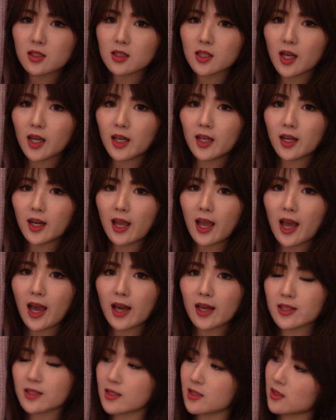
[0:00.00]
side it
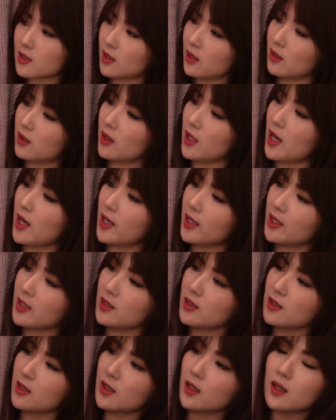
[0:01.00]
has that
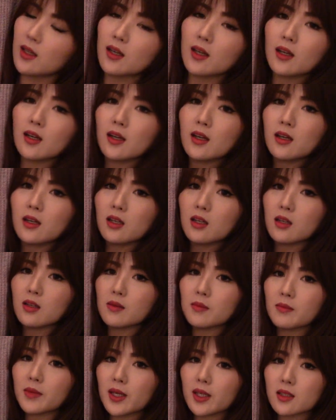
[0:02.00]
line
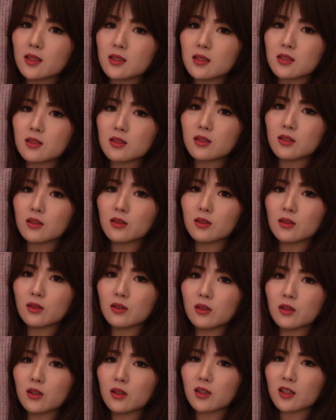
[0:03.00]
that makes you
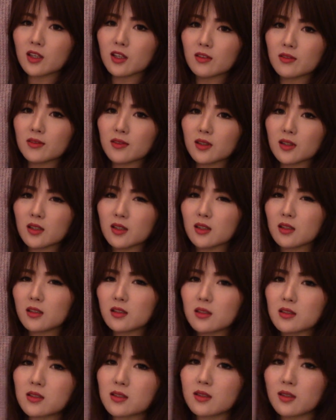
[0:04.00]
look a
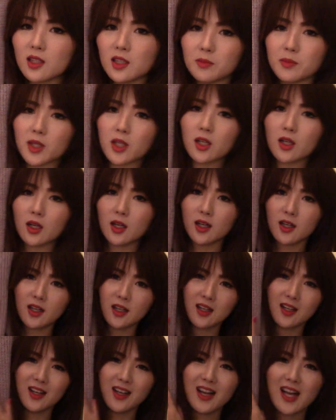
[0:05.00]
little slimmer.
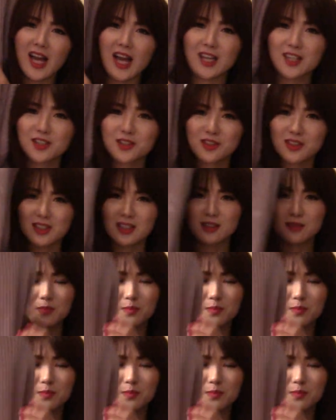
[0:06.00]
Actually it's